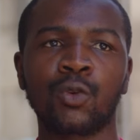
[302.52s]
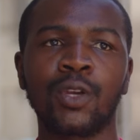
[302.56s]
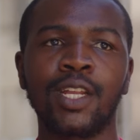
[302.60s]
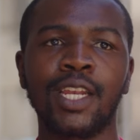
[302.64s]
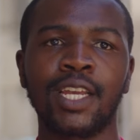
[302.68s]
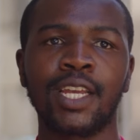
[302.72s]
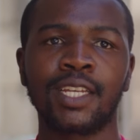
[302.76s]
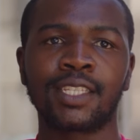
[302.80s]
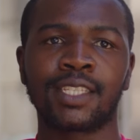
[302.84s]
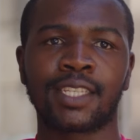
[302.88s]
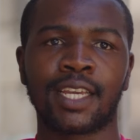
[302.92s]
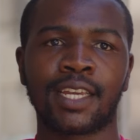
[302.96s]

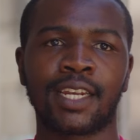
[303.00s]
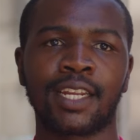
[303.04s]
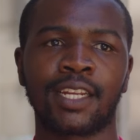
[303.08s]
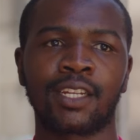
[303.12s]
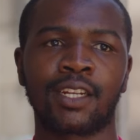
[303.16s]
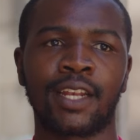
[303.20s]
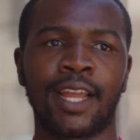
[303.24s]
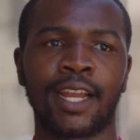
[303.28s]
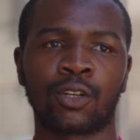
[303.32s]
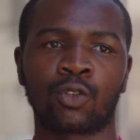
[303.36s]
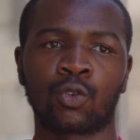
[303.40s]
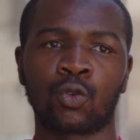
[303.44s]
when I
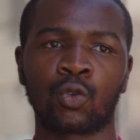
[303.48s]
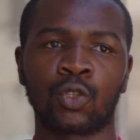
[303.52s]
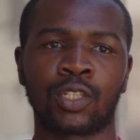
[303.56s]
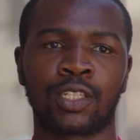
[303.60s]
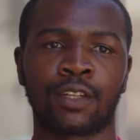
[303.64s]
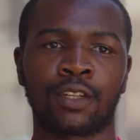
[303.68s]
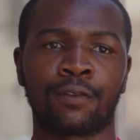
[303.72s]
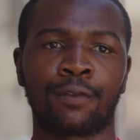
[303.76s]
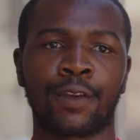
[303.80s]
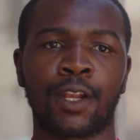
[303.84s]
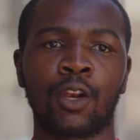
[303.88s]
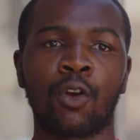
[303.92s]
started like to
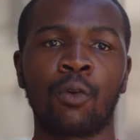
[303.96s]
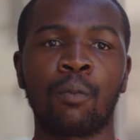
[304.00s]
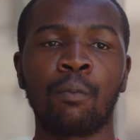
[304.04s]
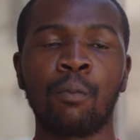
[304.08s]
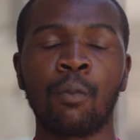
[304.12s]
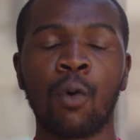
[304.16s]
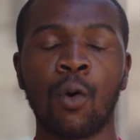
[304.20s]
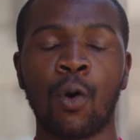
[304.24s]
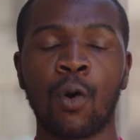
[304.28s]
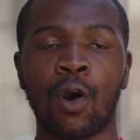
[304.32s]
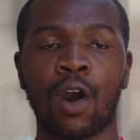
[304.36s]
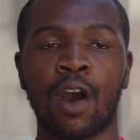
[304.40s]
develop
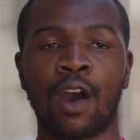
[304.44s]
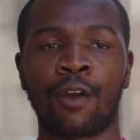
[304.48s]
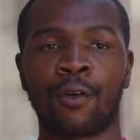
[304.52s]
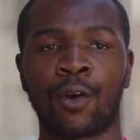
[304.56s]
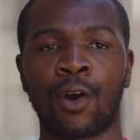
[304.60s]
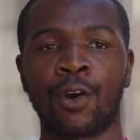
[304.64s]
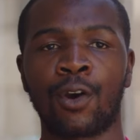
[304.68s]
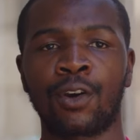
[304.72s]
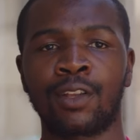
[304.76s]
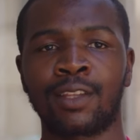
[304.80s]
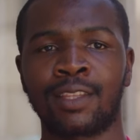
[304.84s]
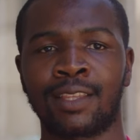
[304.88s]
more
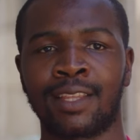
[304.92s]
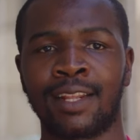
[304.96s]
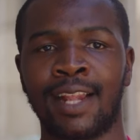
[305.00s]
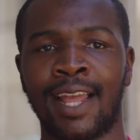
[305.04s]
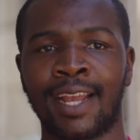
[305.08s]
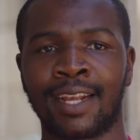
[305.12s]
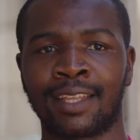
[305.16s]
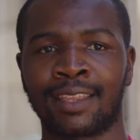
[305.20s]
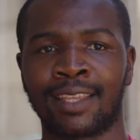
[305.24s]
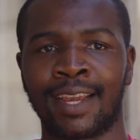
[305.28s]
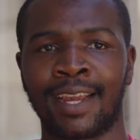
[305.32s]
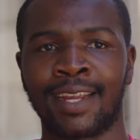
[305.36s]
around
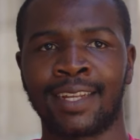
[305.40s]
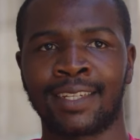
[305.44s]
like the